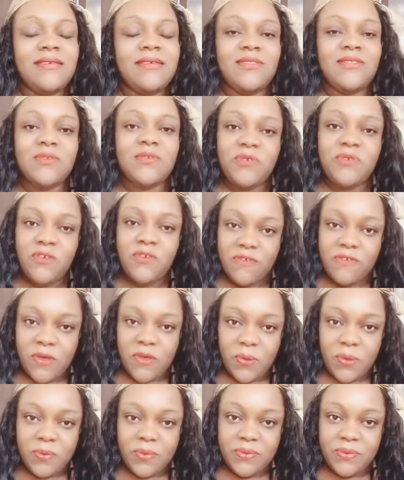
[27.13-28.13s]
to be of
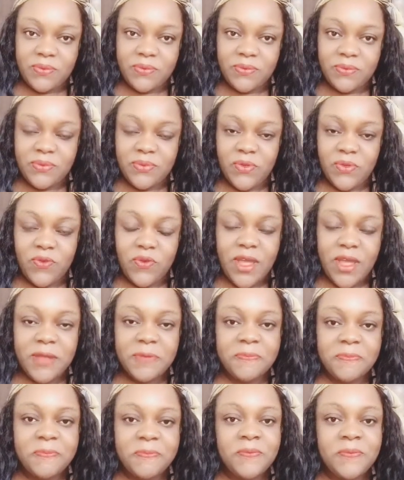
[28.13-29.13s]
help. Alright?
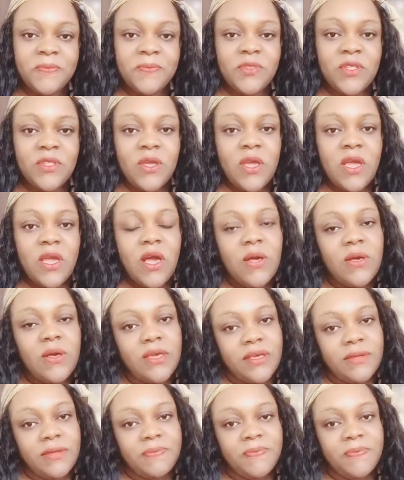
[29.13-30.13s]
Okay.